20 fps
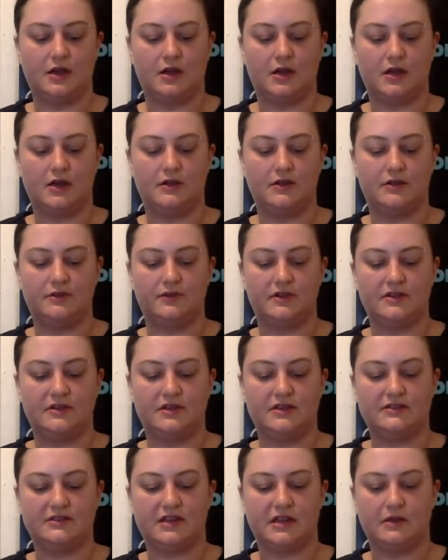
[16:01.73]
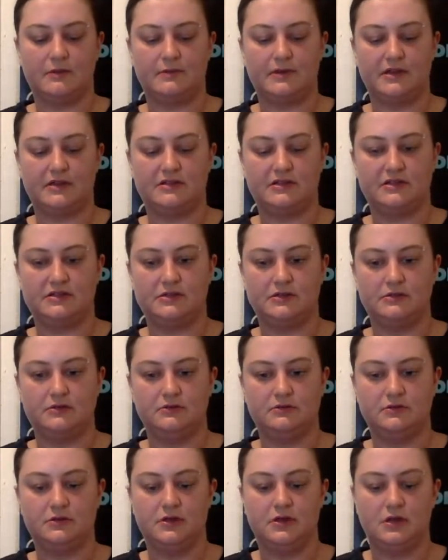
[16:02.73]
The three things that I picked to
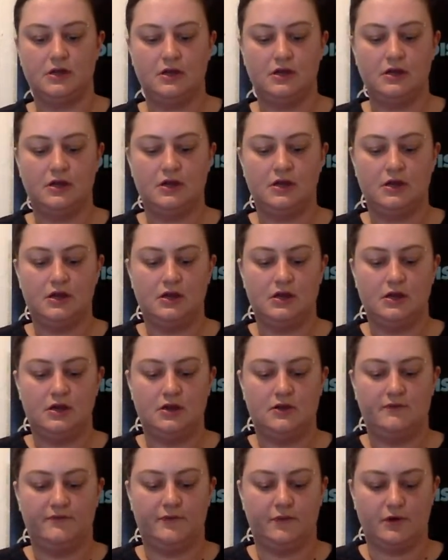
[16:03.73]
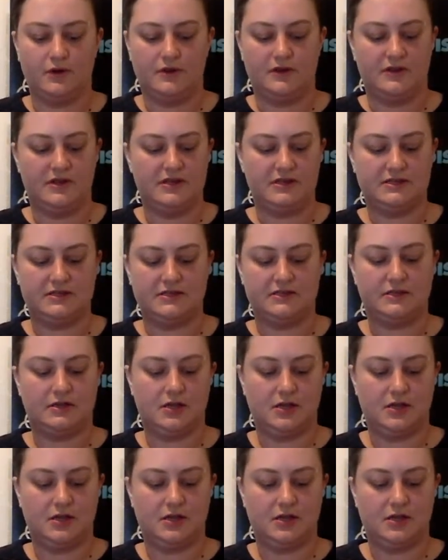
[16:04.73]
do for this